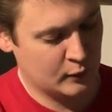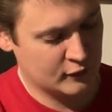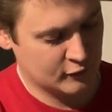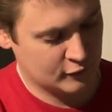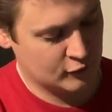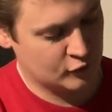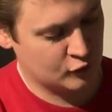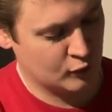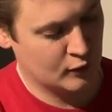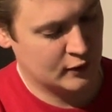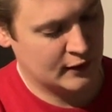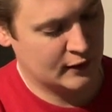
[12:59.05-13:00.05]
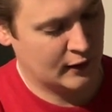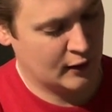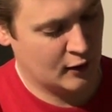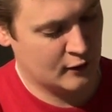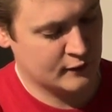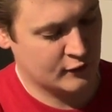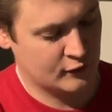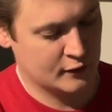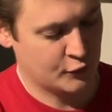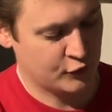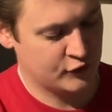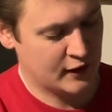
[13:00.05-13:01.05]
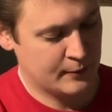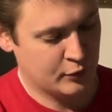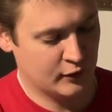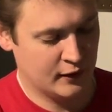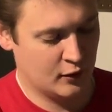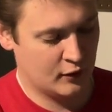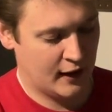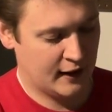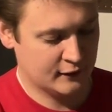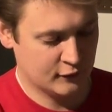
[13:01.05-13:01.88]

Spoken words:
which is screwed in here, and there's a little staple here to act